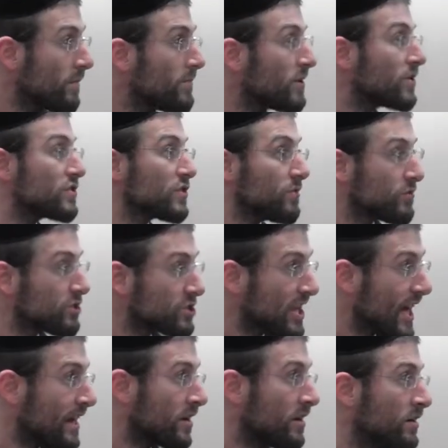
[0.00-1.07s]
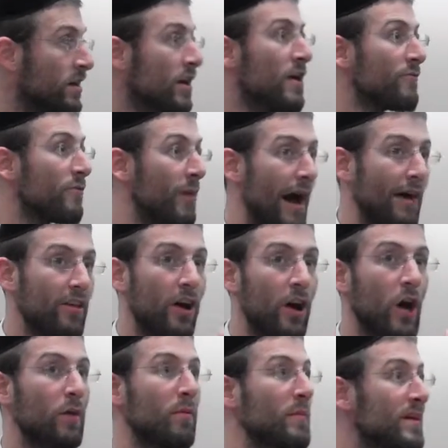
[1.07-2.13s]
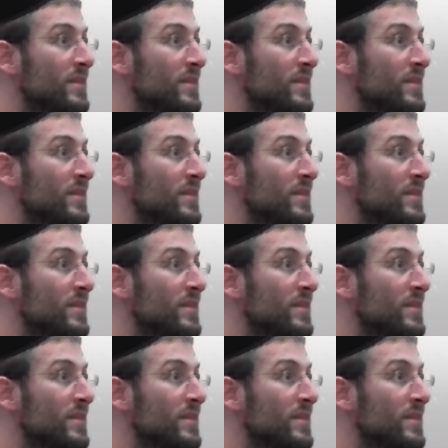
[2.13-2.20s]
Because you're Meshana from how the Chachamim